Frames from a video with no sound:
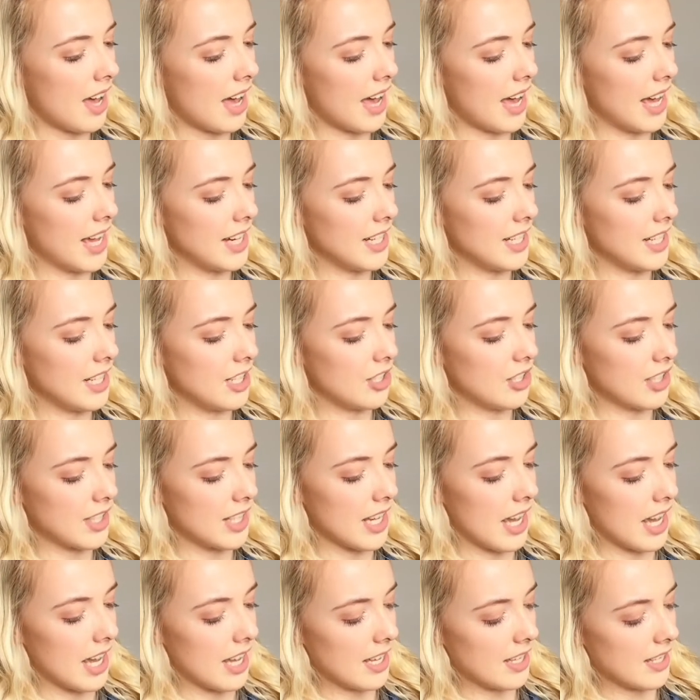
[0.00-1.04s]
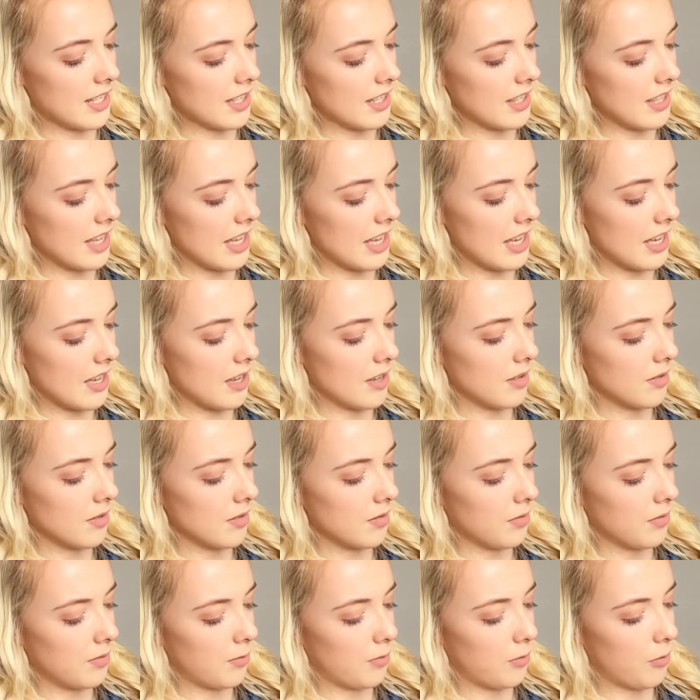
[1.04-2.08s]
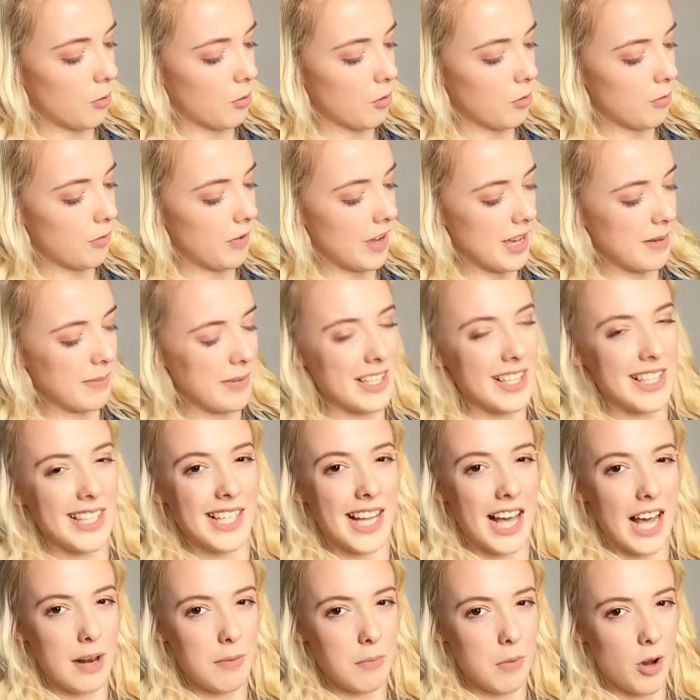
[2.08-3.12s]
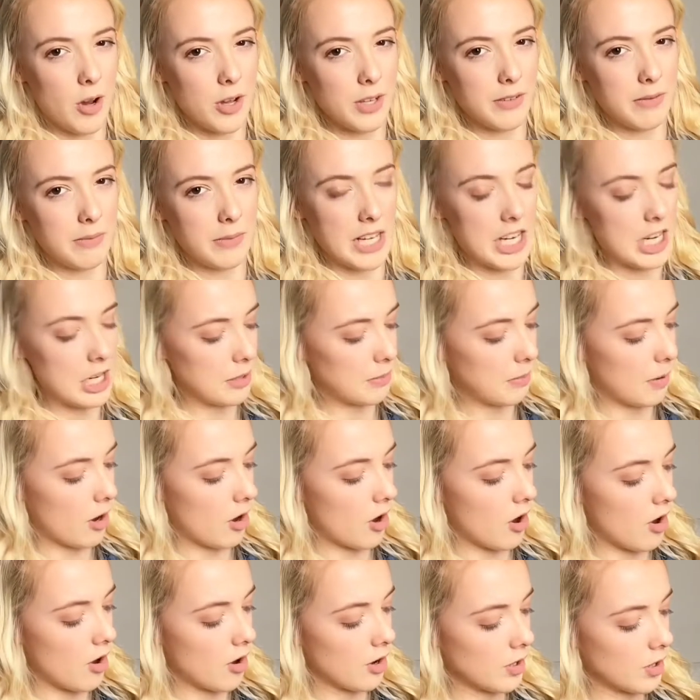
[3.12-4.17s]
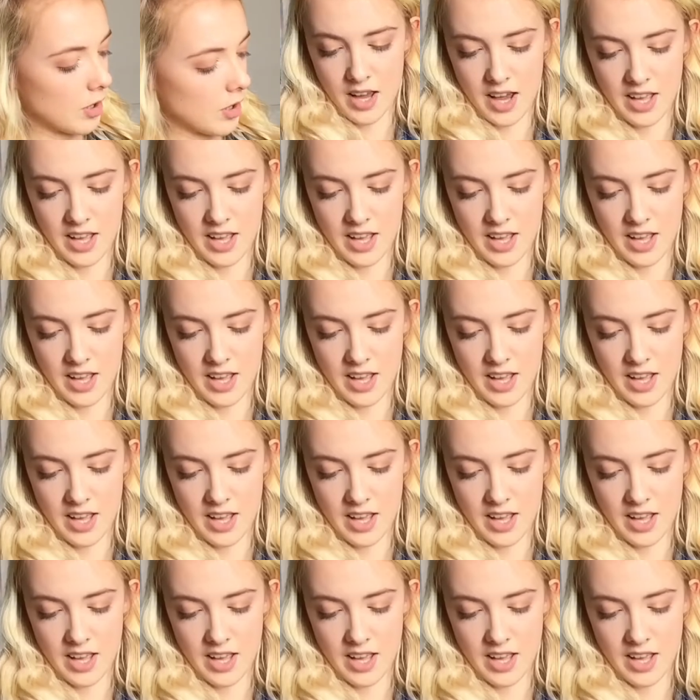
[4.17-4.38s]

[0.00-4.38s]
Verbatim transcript: And it just has the all famous landmarks from each park.